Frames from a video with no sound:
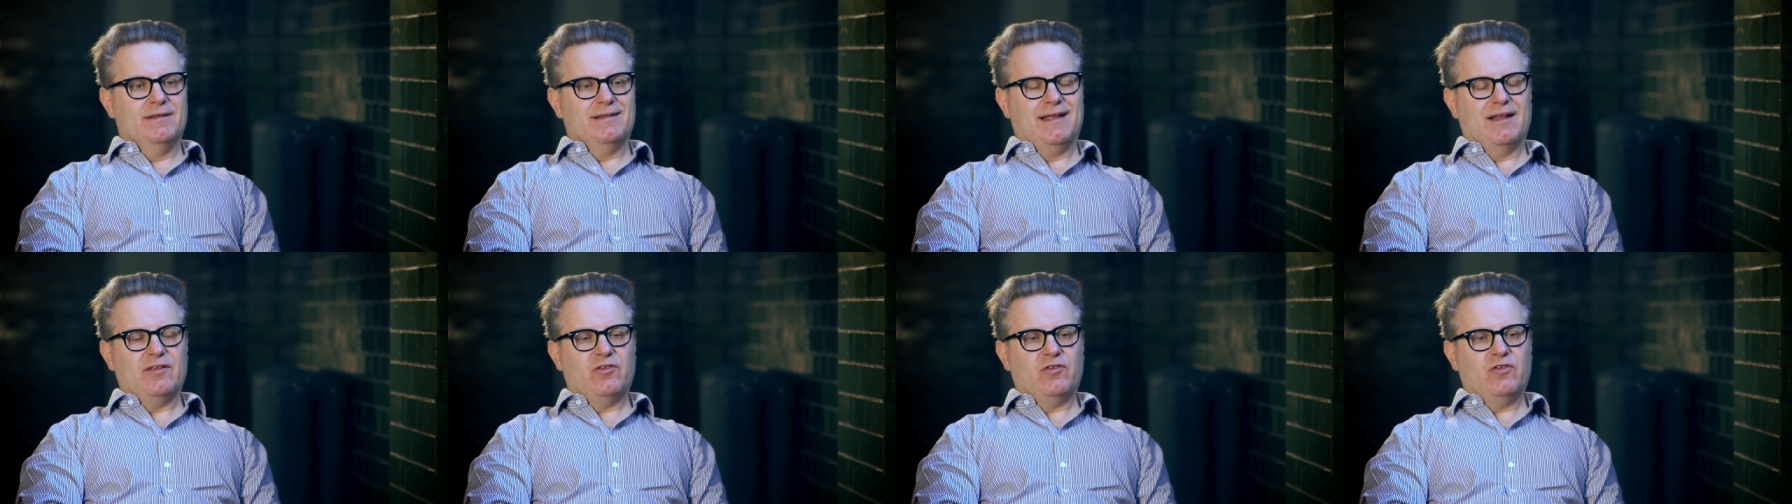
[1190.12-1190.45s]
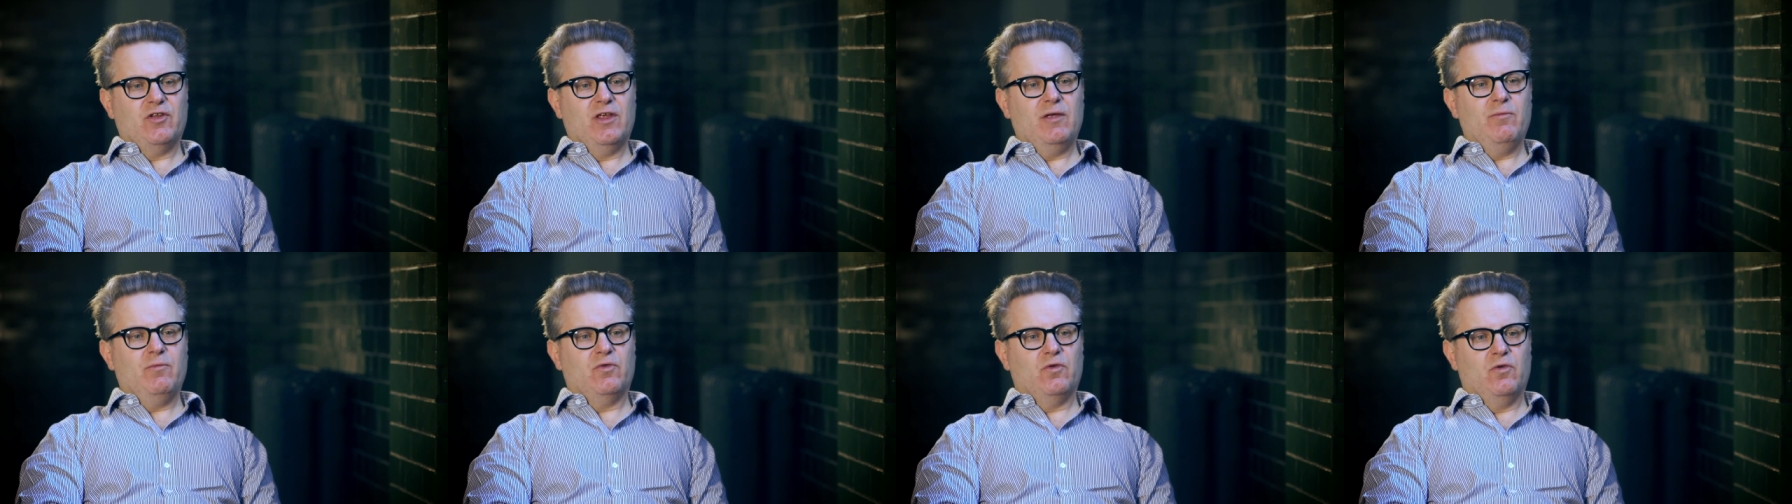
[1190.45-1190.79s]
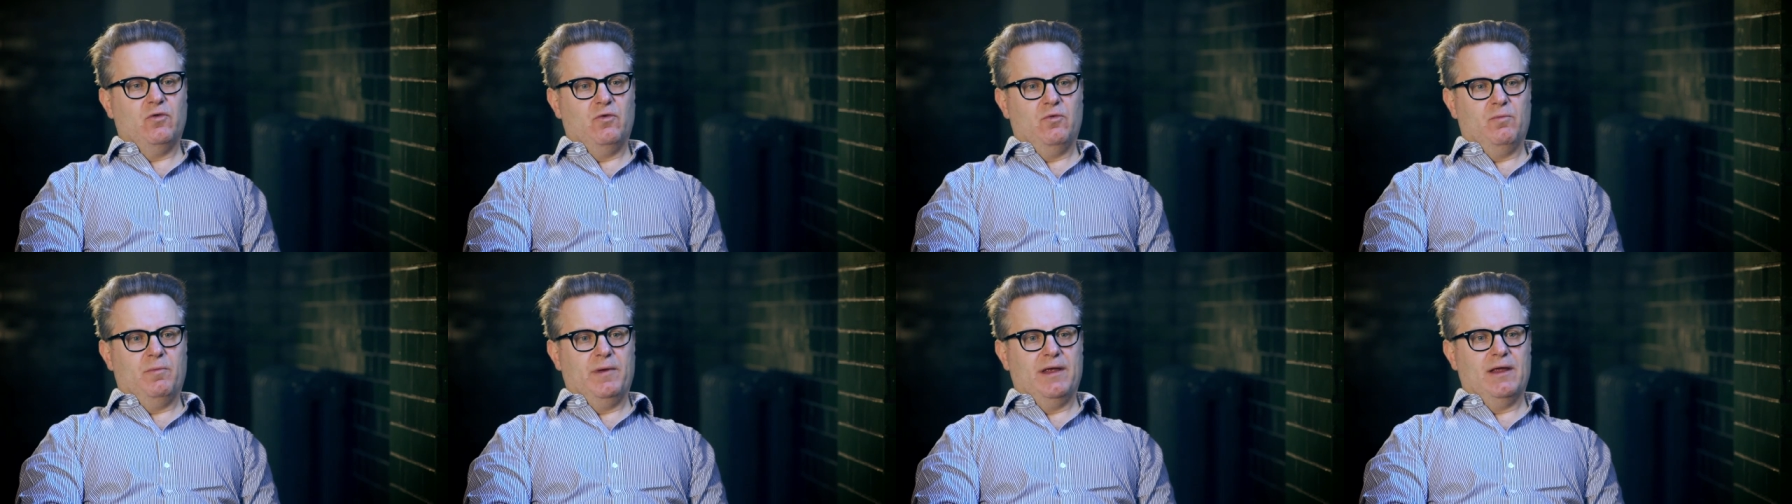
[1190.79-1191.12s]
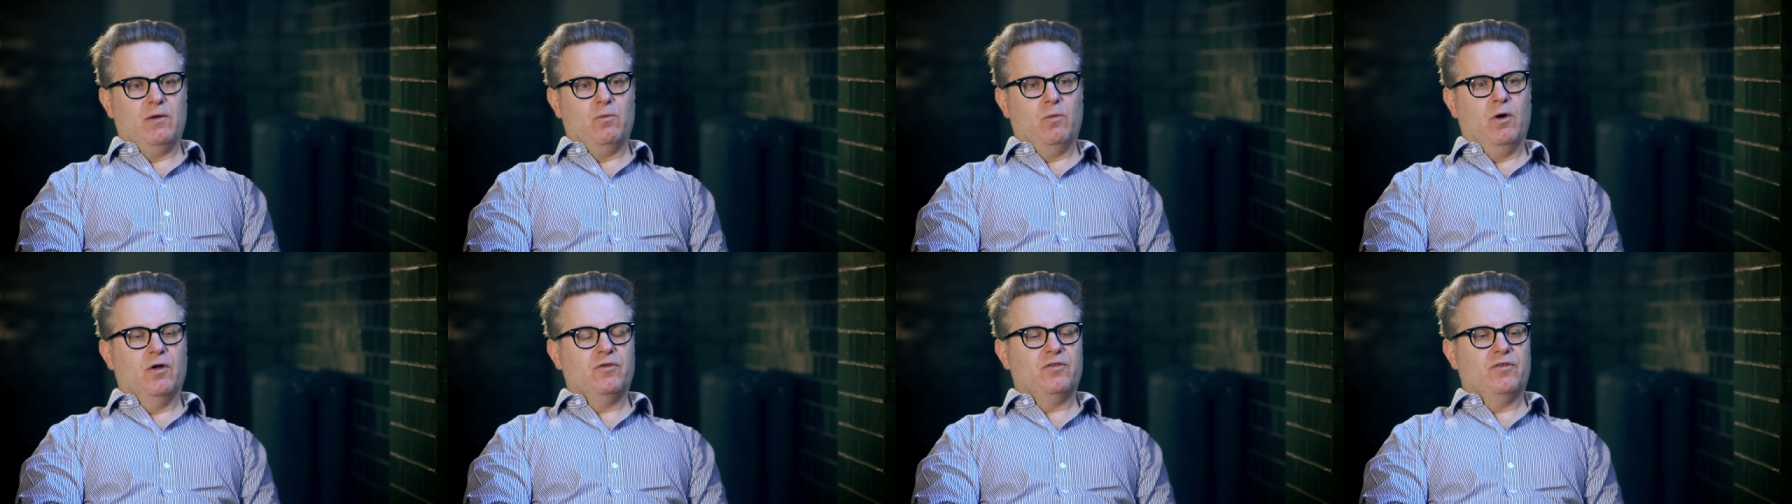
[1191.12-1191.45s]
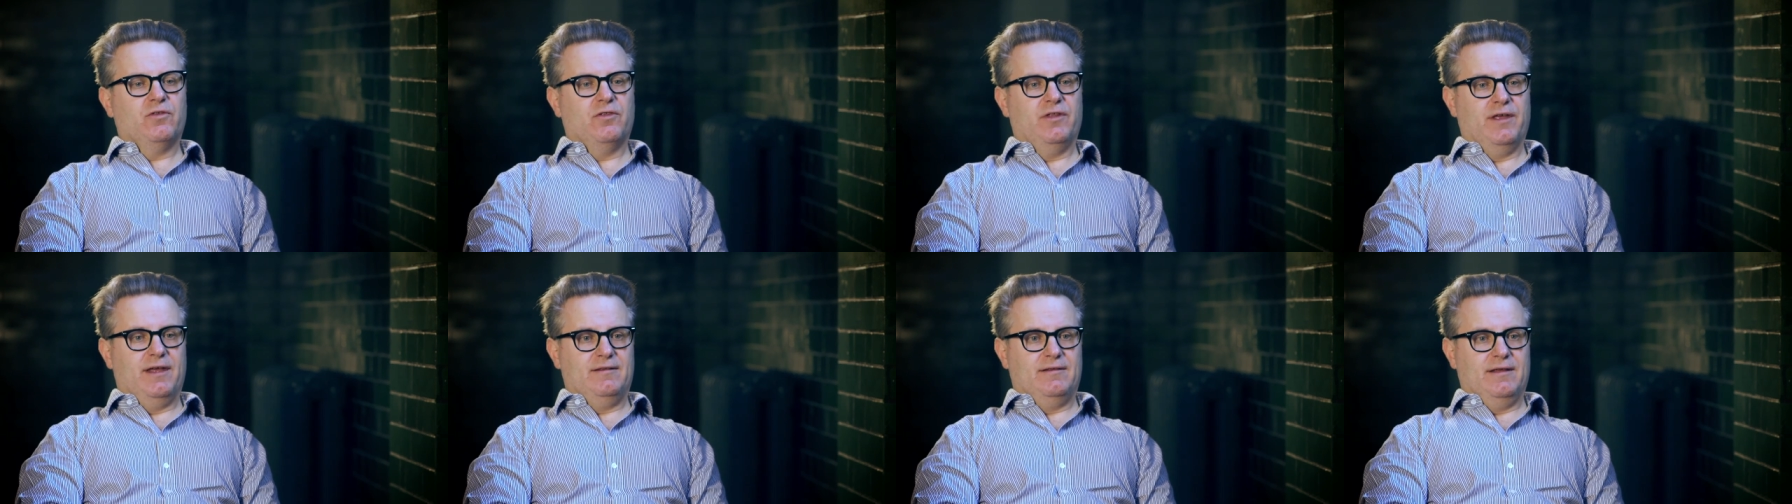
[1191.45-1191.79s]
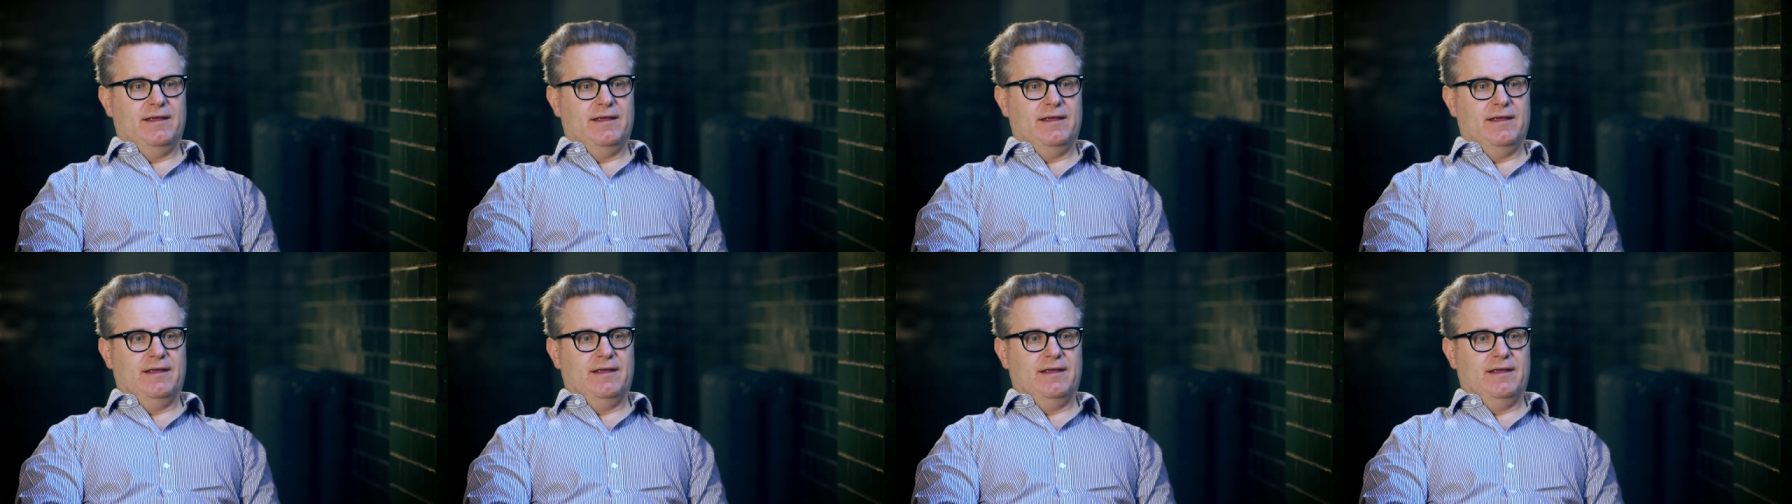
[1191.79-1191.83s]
That seems to be what they